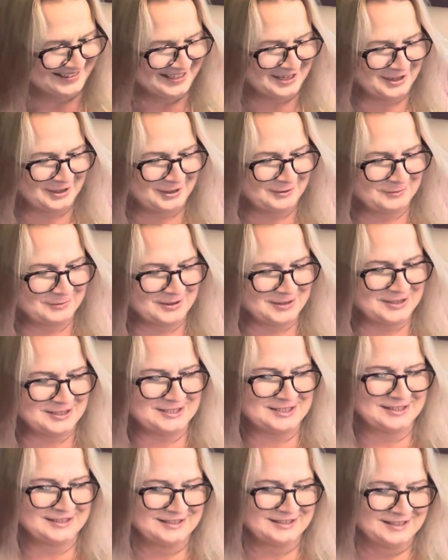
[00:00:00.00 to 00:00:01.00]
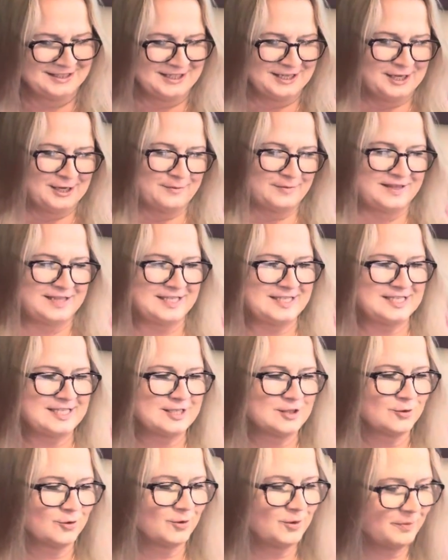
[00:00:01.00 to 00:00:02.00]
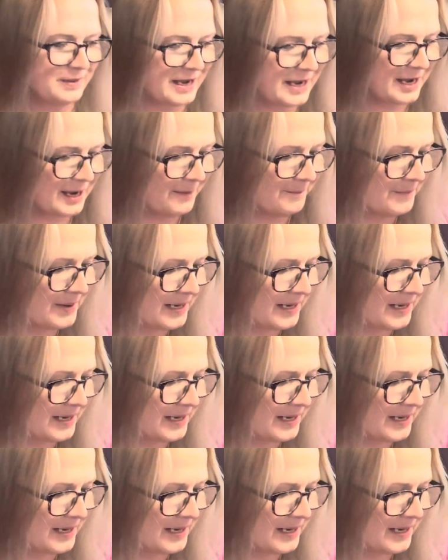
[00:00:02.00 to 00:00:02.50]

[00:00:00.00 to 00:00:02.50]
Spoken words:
I would. But this is all about